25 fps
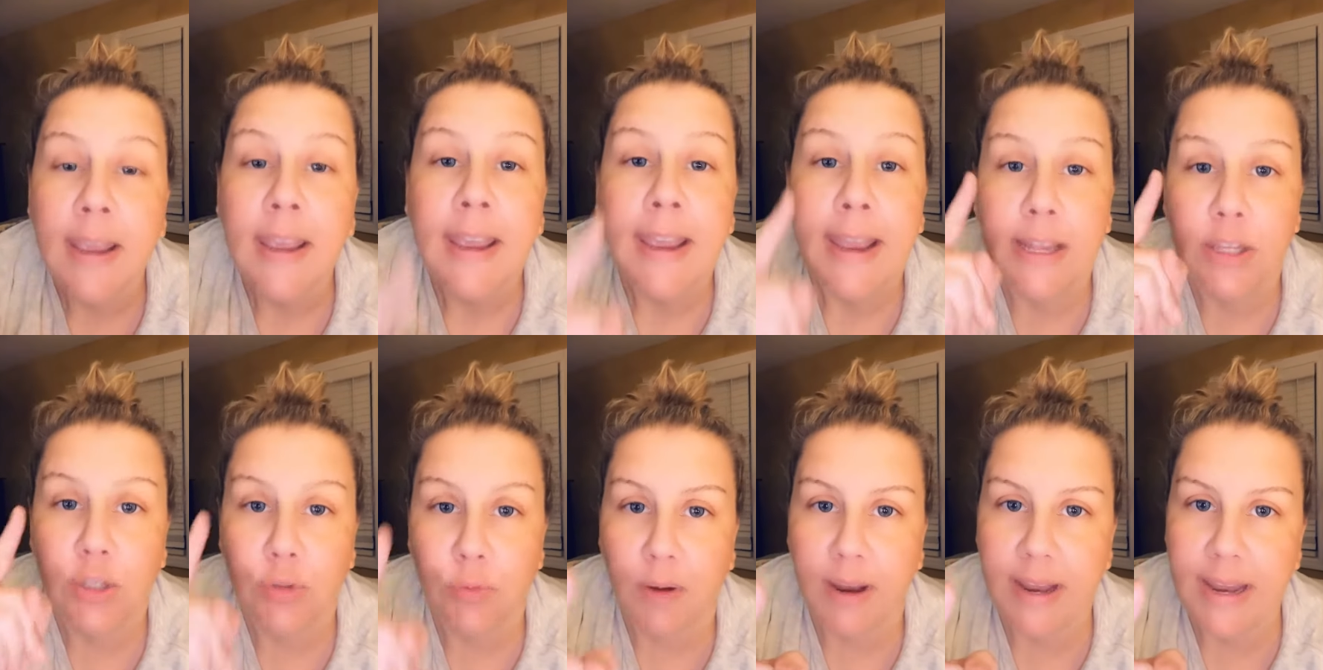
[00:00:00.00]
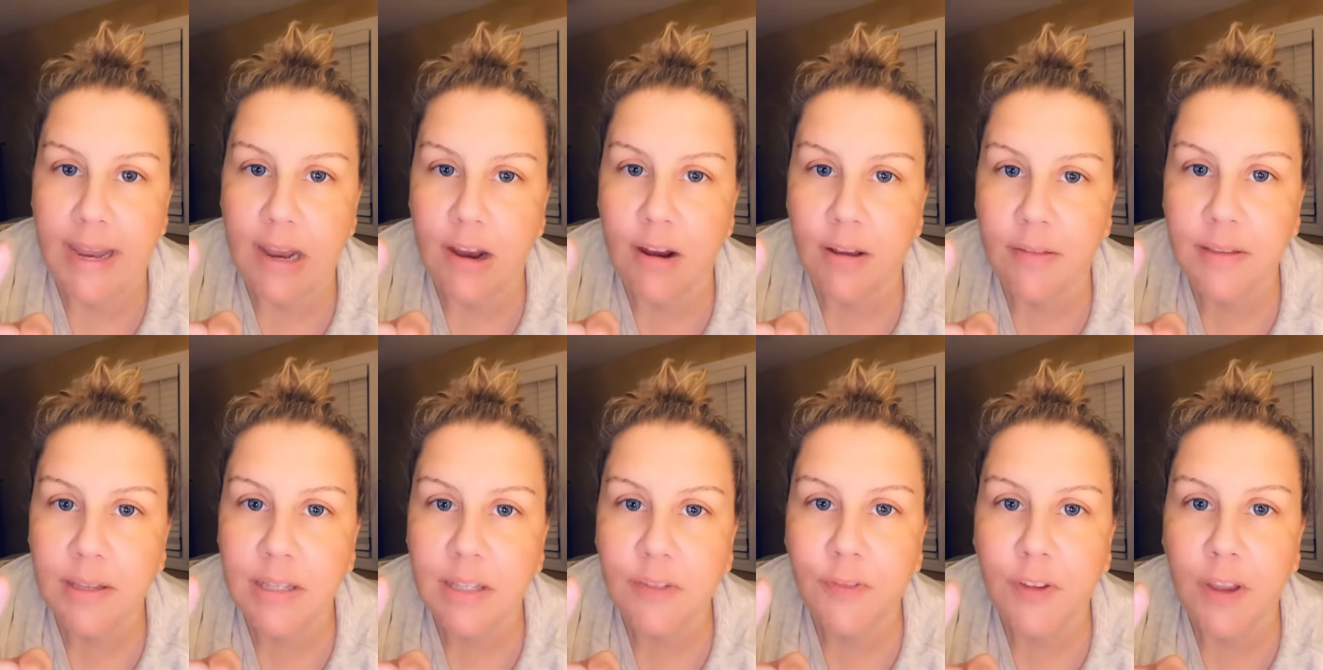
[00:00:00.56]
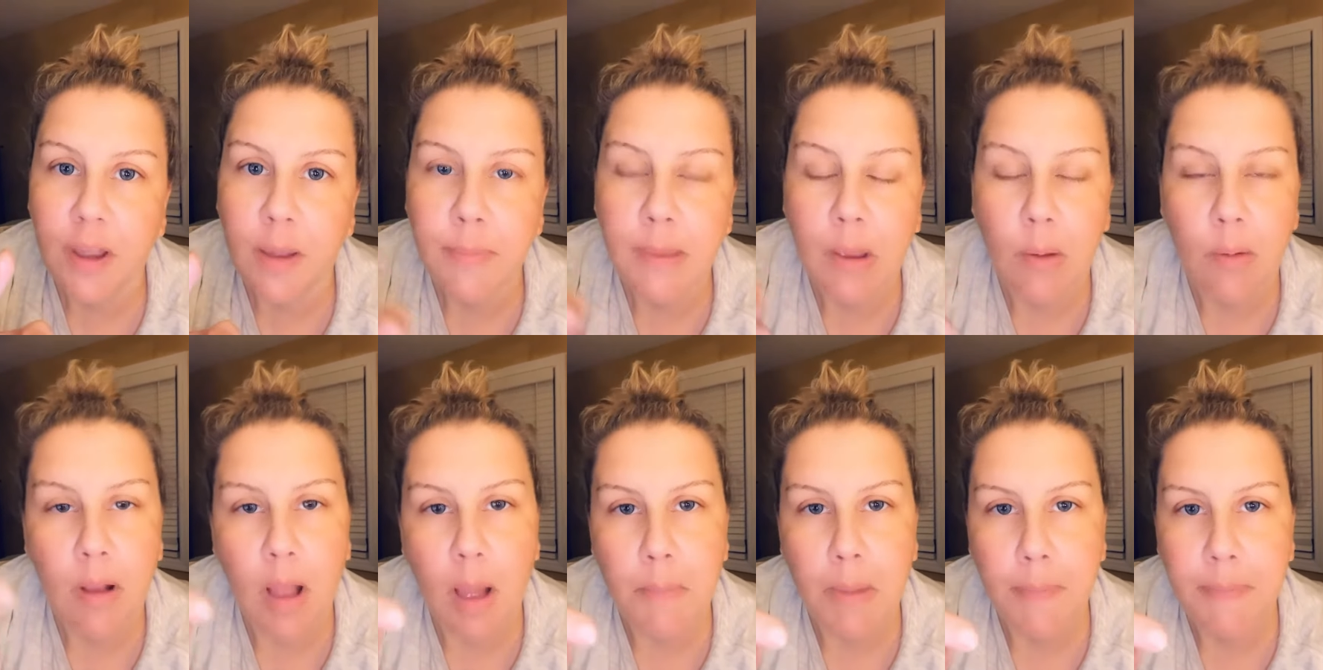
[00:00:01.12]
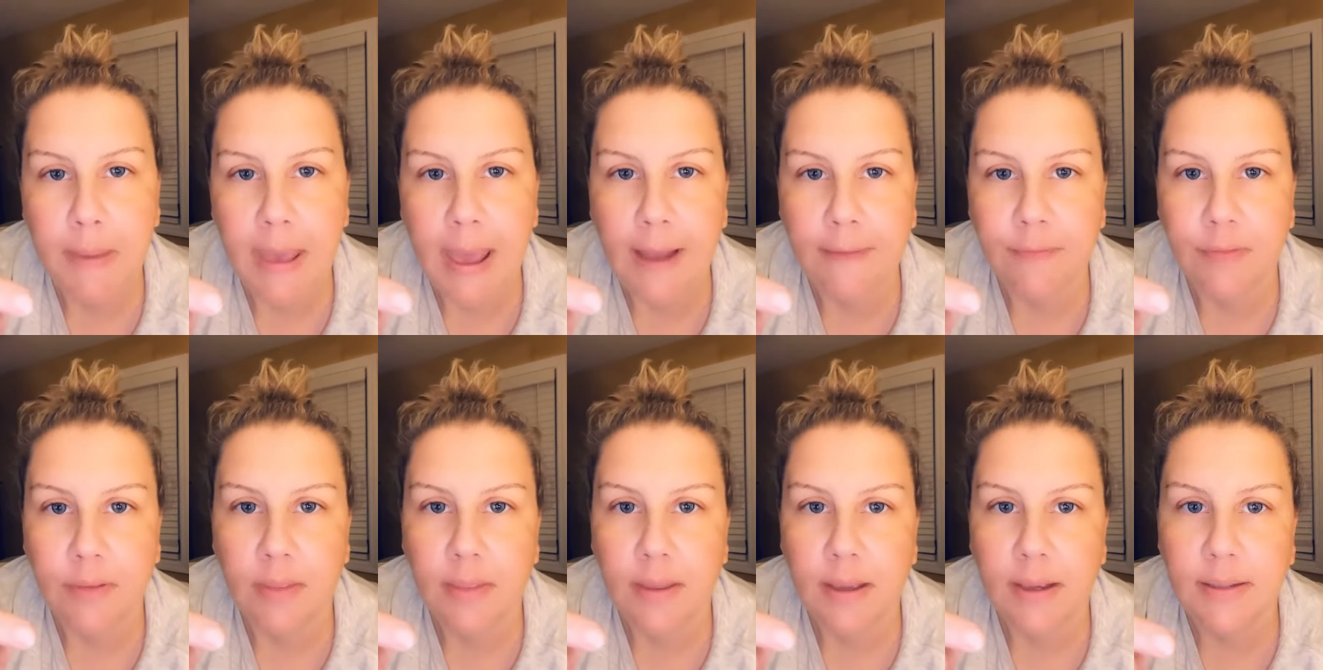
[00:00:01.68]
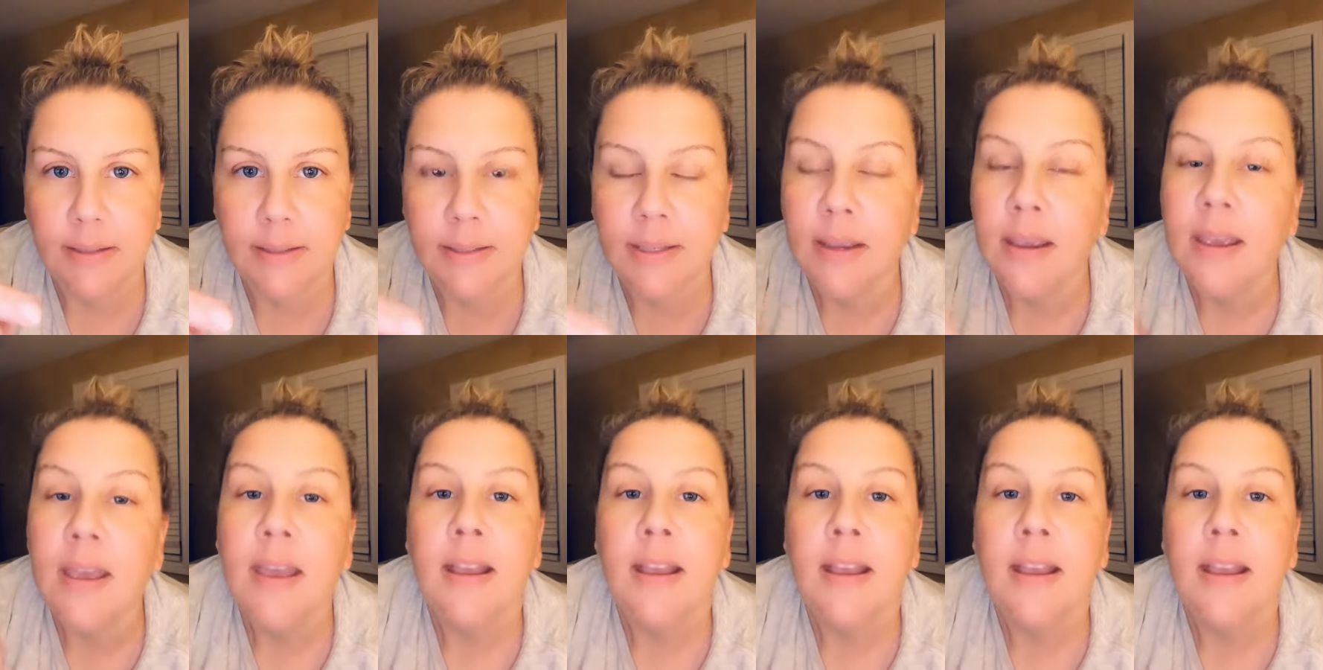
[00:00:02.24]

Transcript: It's right here in this film that'll come up after this.